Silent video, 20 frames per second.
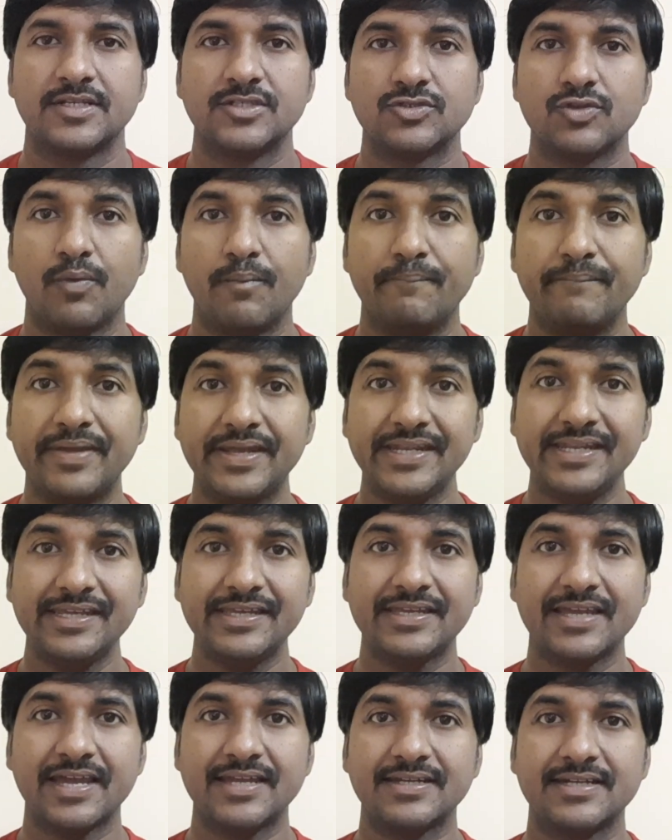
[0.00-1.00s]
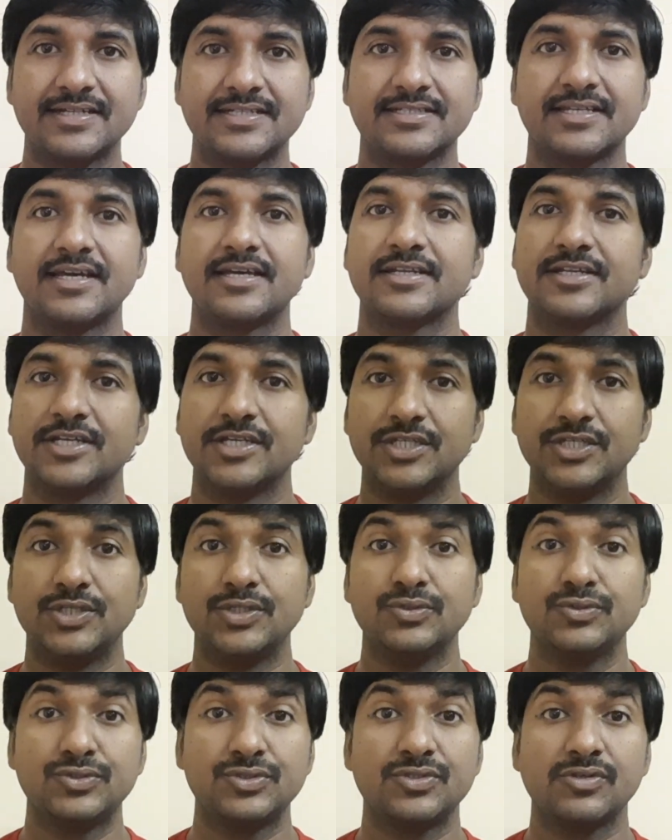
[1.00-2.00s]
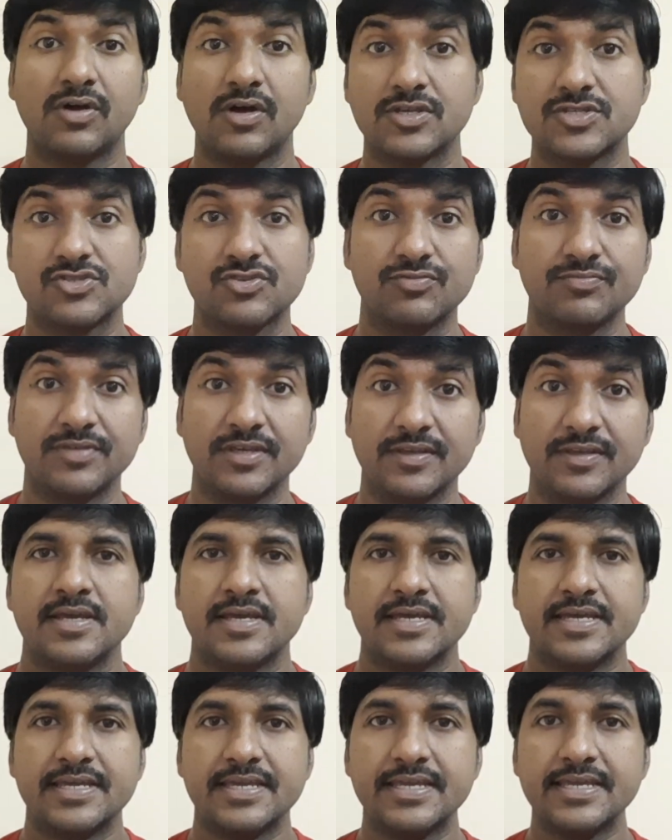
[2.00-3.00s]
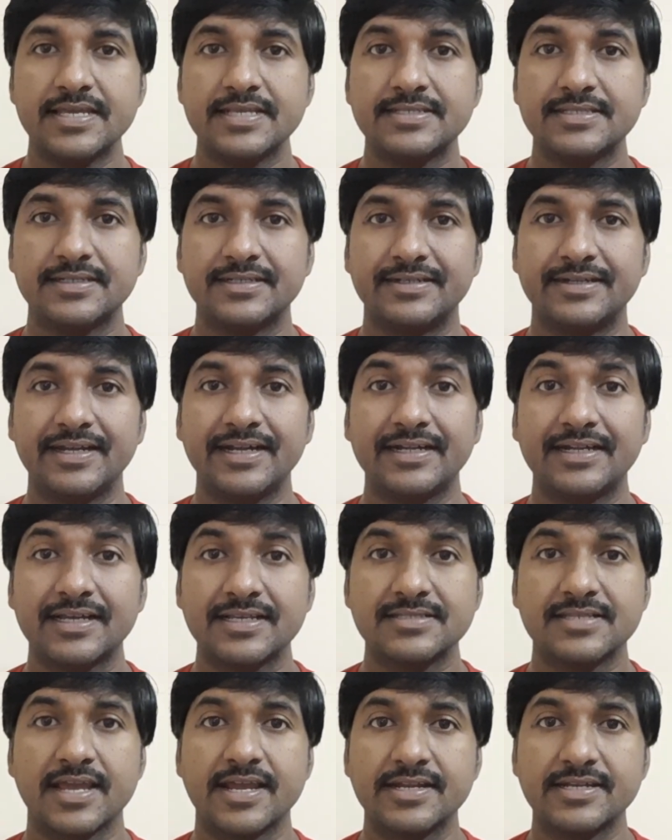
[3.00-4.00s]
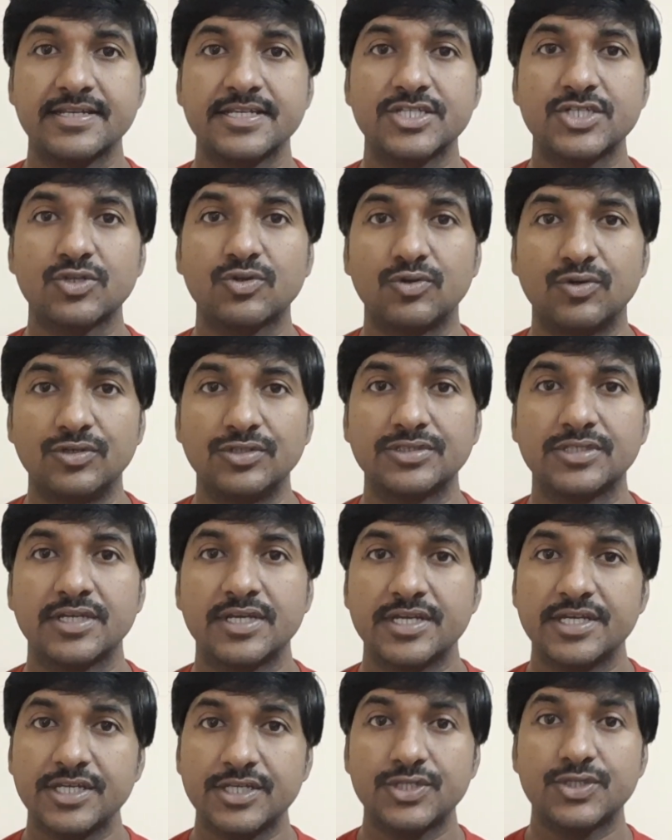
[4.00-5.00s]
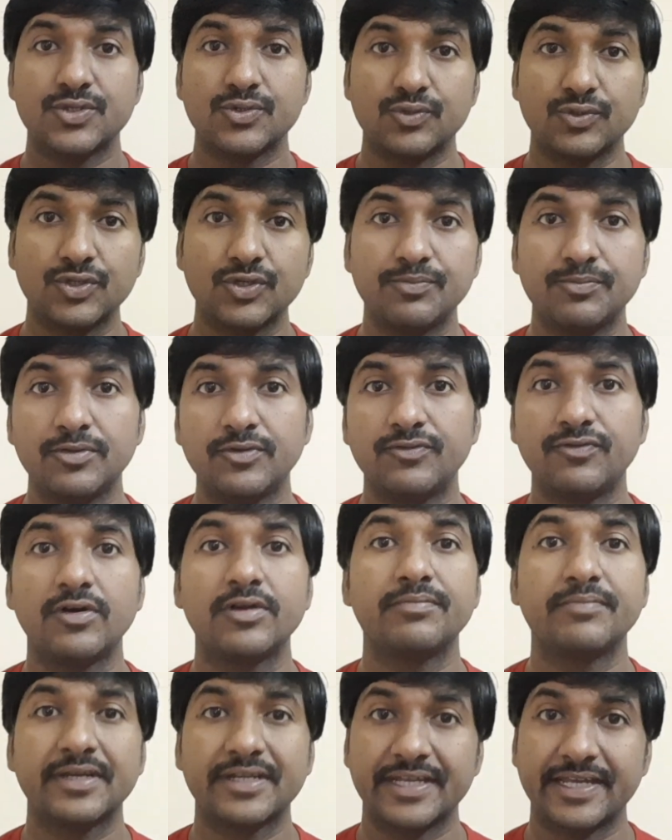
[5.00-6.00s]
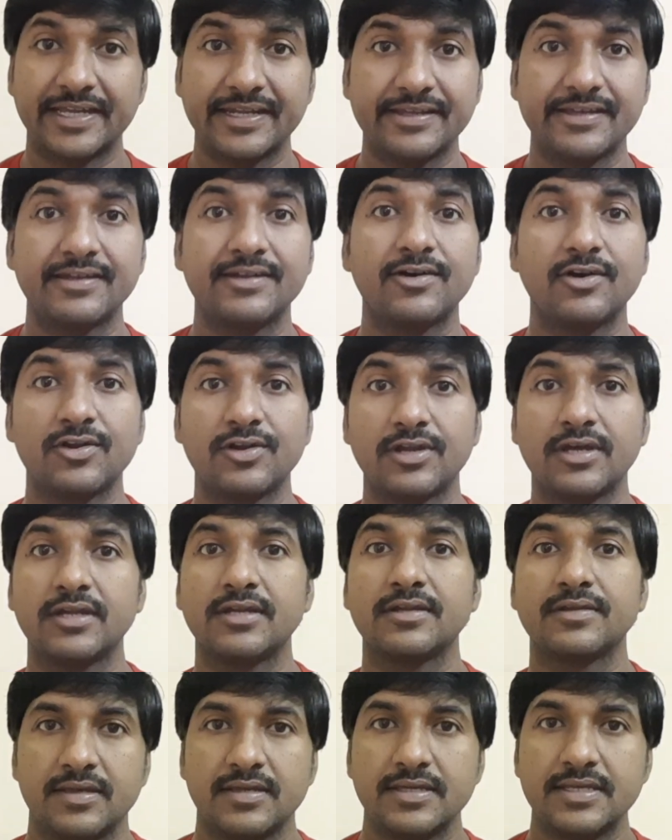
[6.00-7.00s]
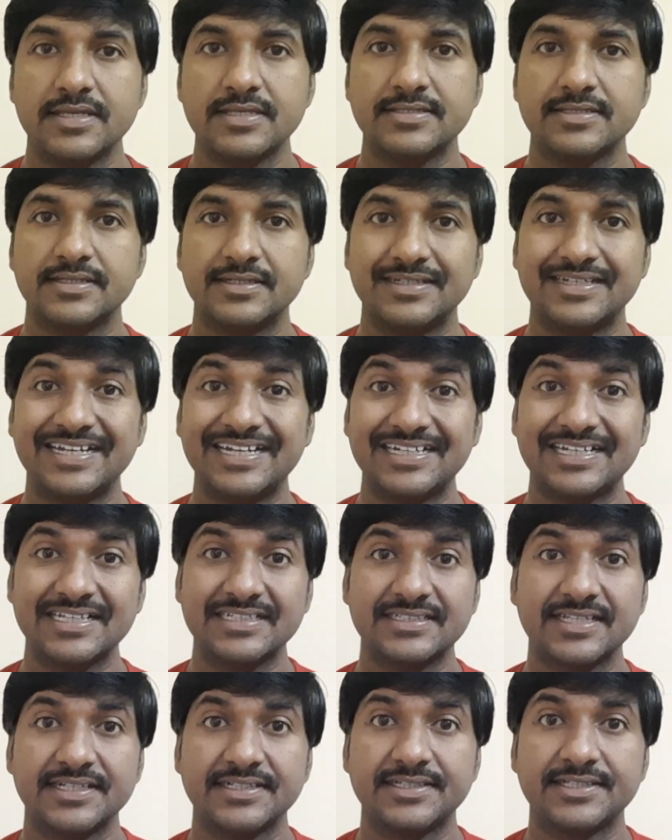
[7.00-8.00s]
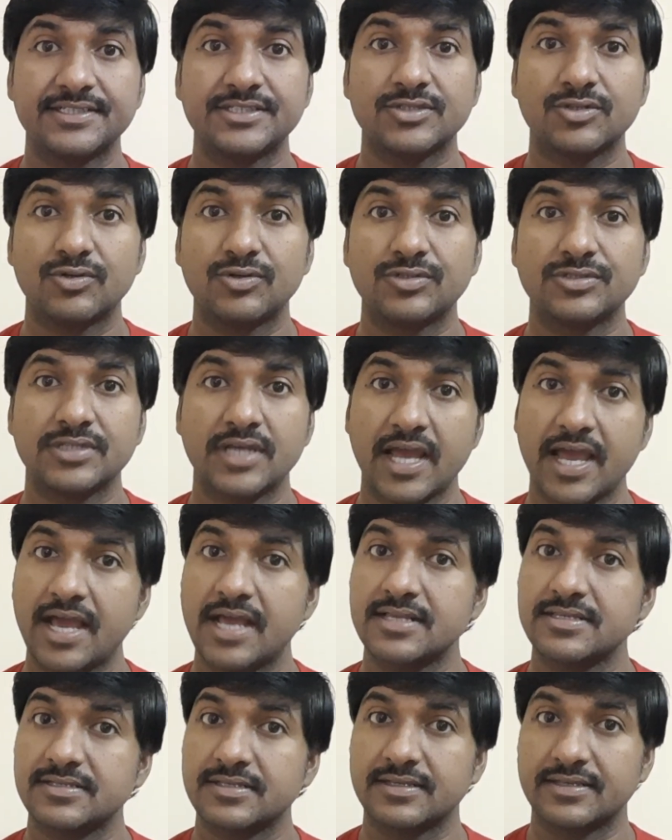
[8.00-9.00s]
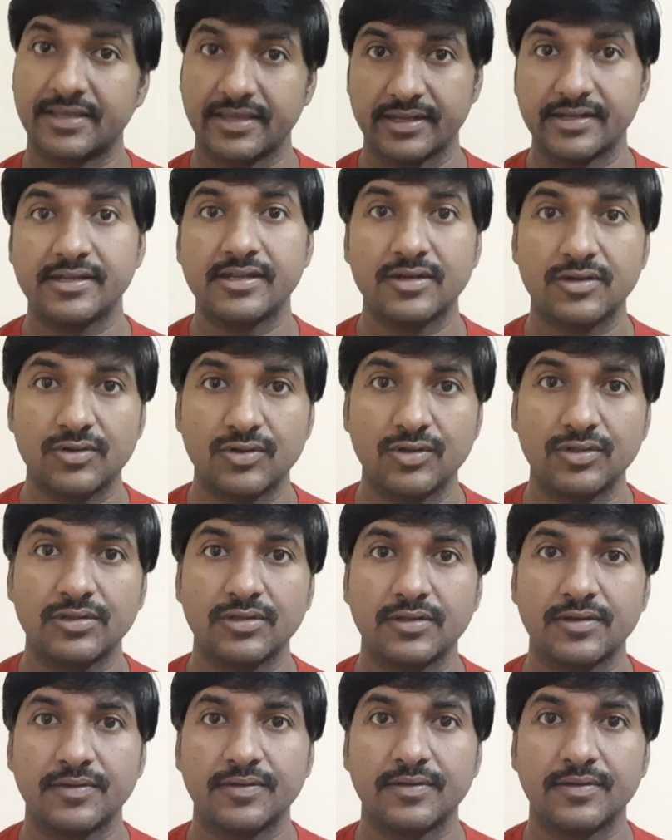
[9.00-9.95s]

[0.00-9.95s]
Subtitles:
So many candidates are used to ask me, is data scientist course is suitable for my career or not? Is data scientist course has career growth?